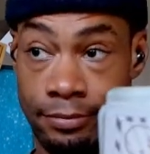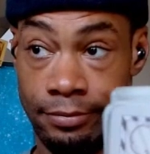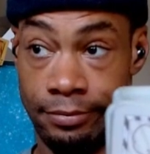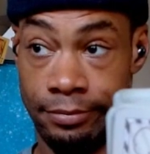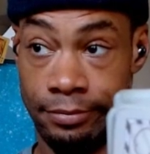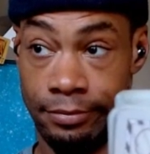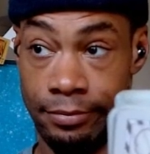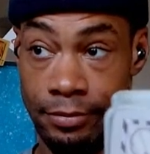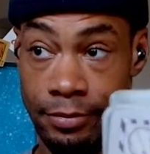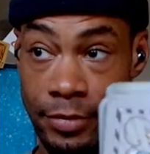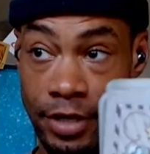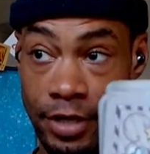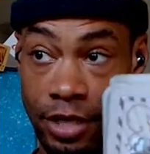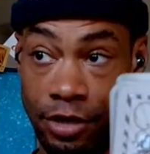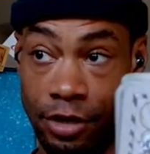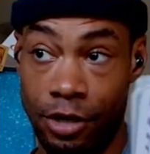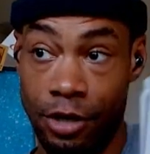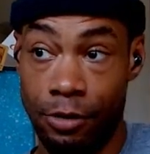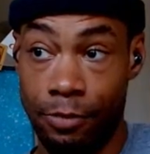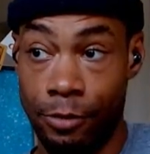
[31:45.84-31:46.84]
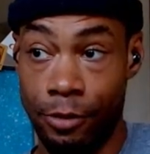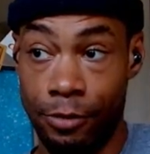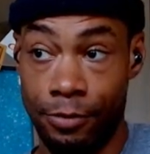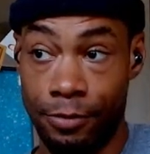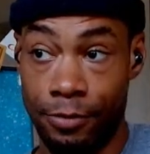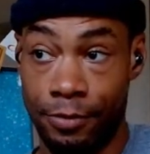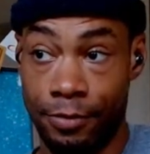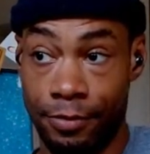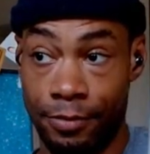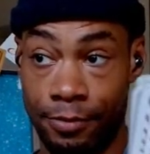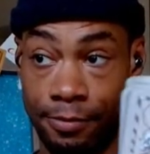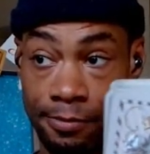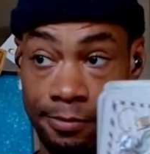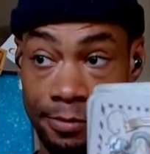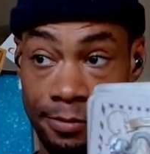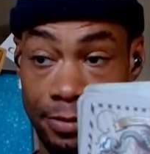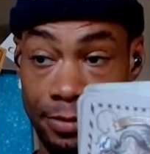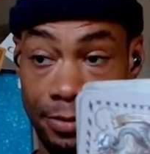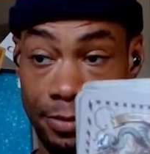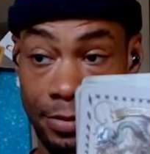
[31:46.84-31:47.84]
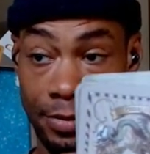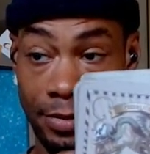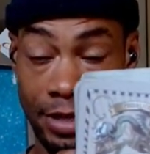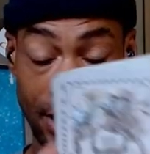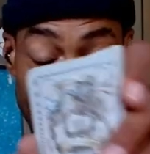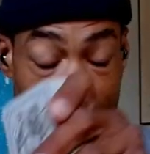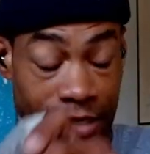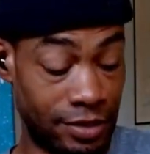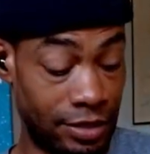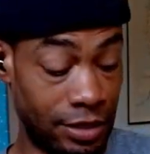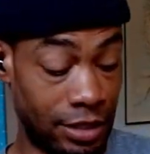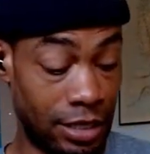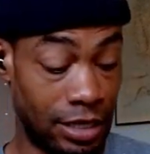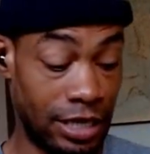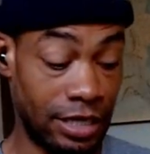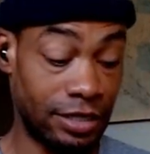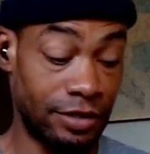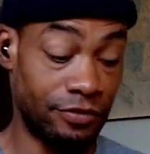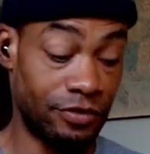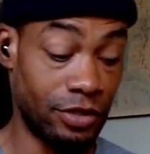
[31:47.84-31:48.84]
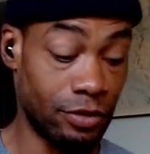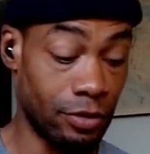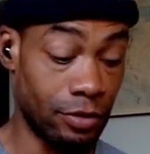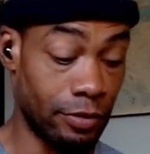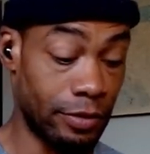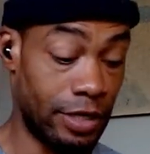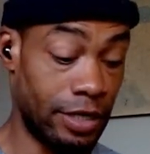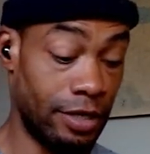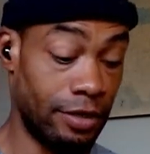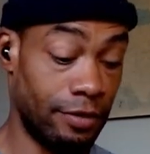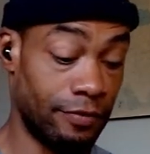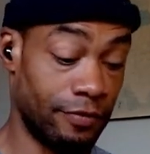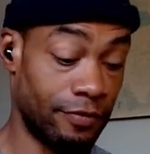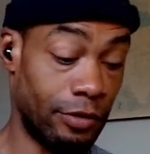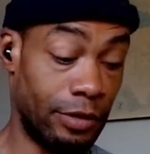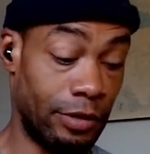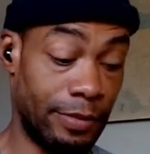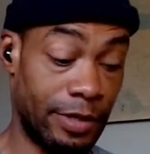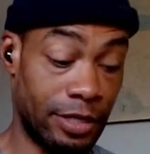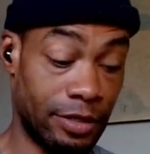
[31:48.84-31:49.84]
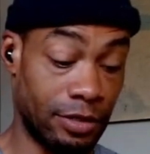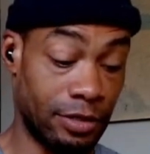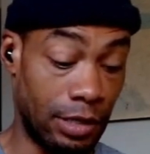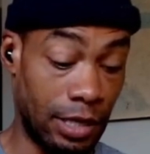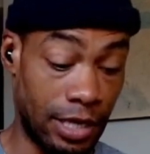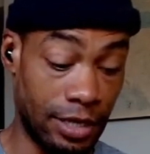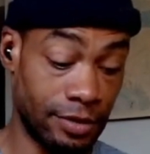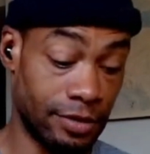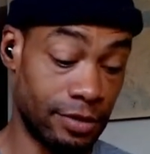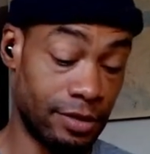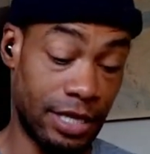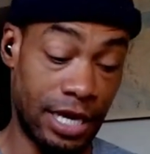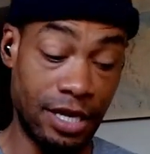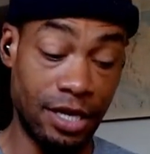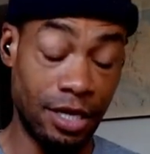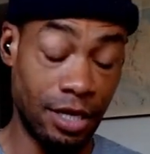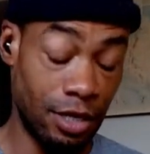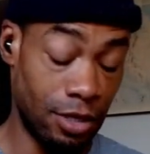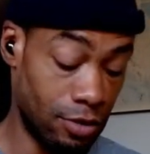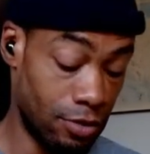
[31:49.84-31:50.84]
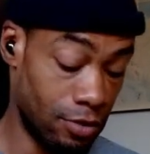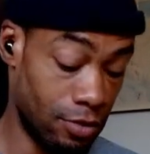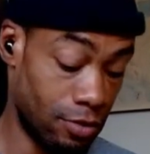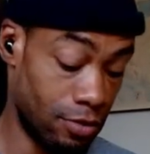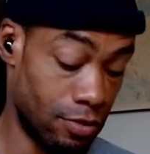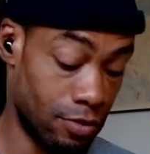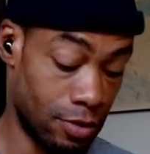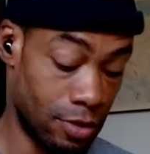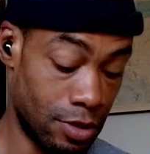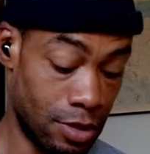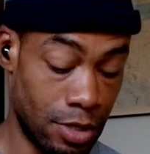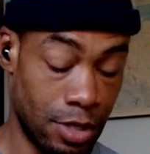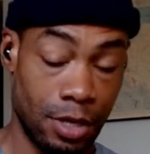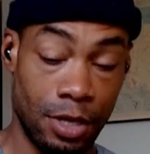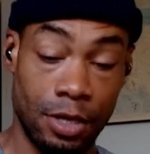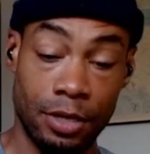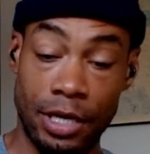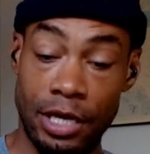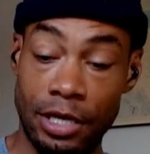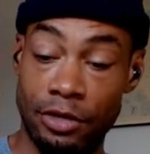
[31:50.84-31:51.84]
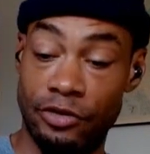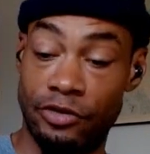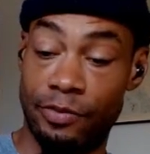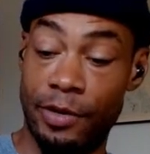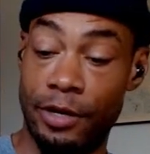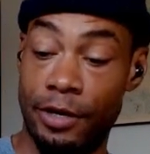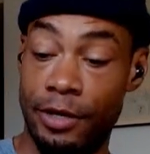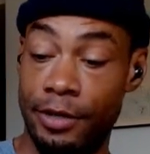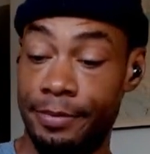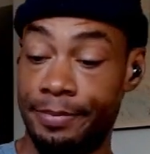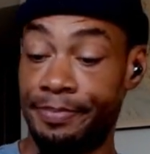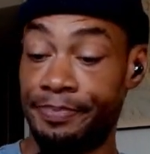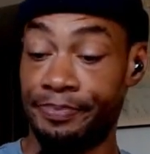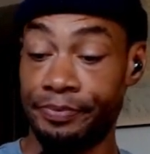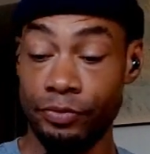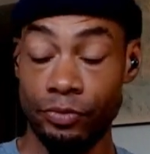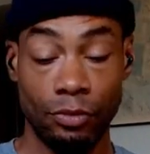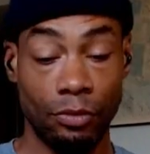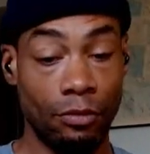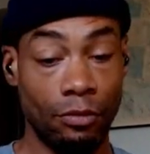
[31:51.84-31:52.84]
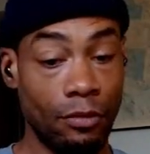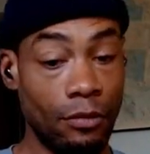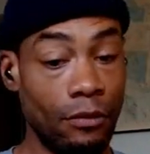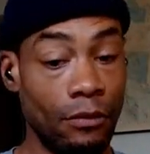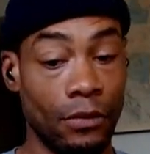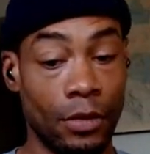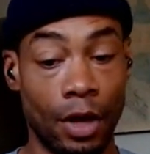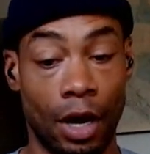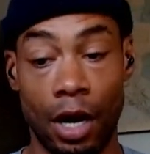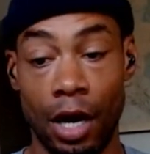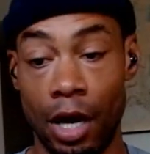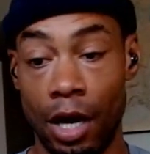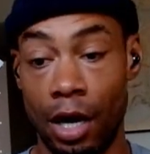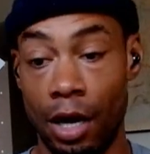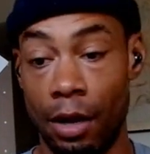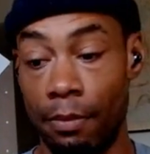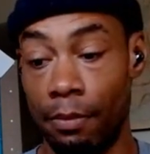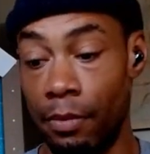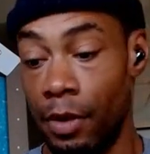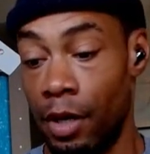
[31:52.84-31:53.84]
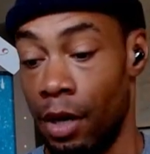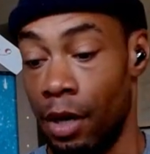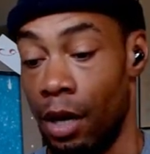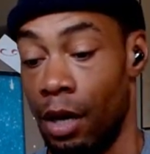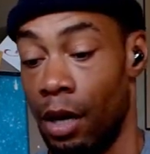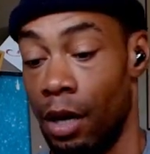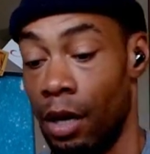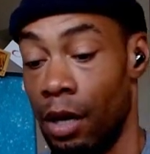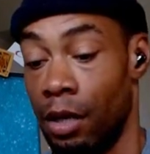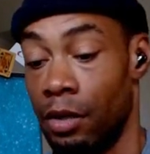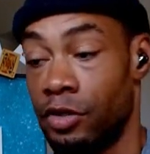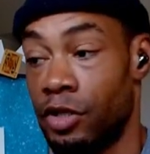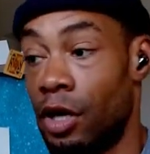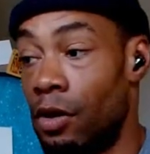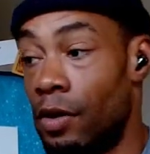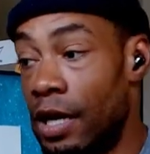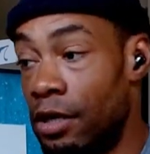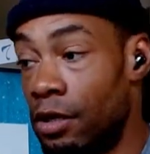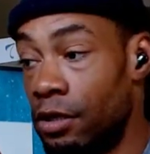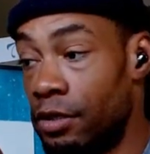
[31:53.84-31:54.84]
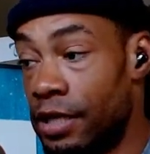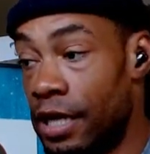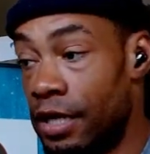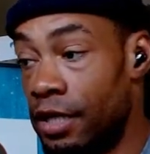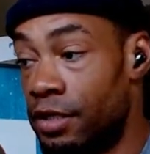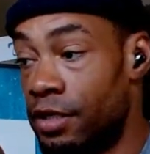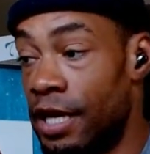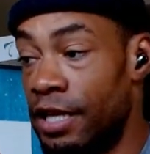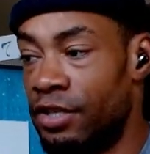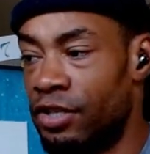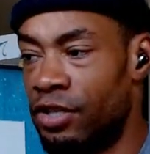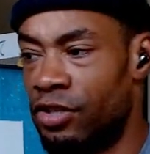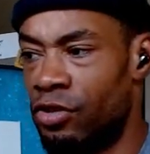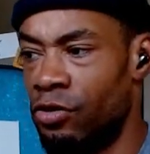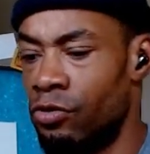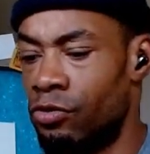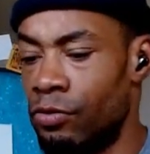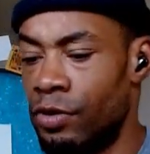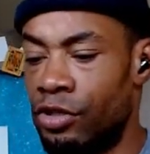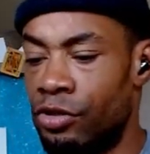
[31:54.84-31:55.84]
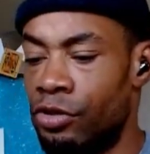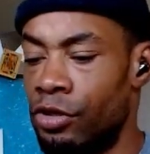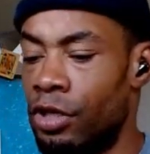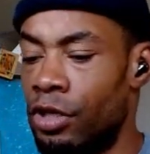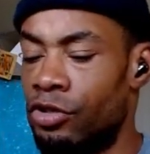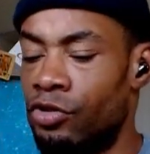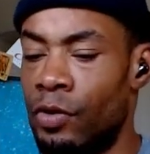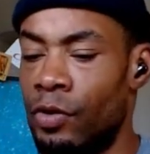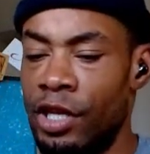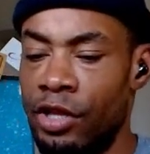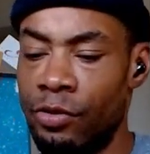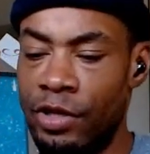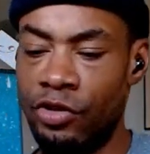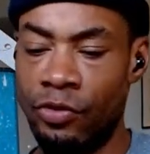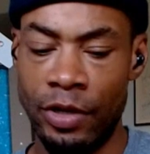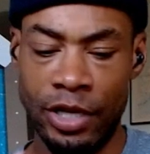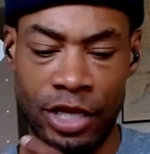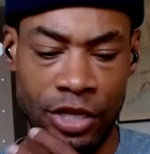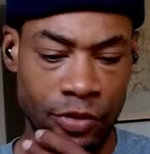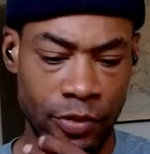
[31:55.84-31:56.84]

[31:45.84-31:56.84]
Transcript: There you go, boo. That is the collective general Three minutes or less. Thank you. Thank you, spirit. Um, so I looked at it today. It's two, uh, 23, 23.